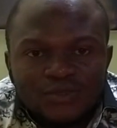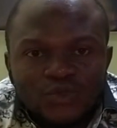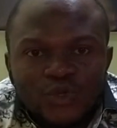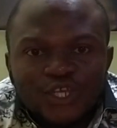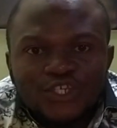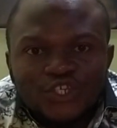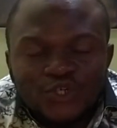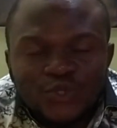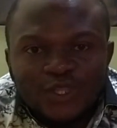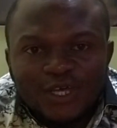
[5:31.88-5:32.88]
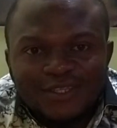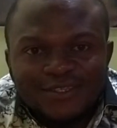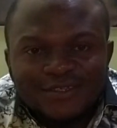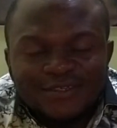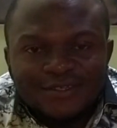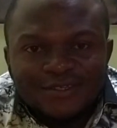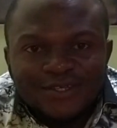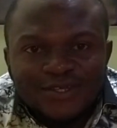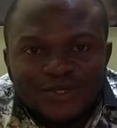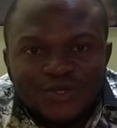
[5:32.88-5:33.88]
to ensure that
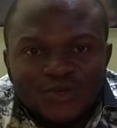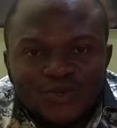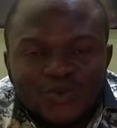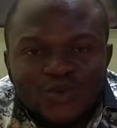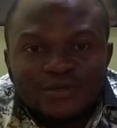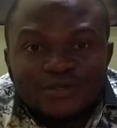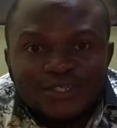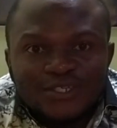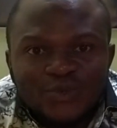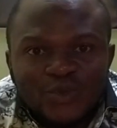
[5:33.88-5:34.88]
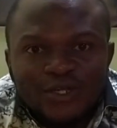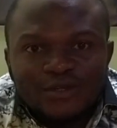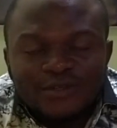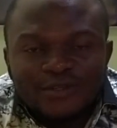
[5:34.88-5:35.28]
we reason well,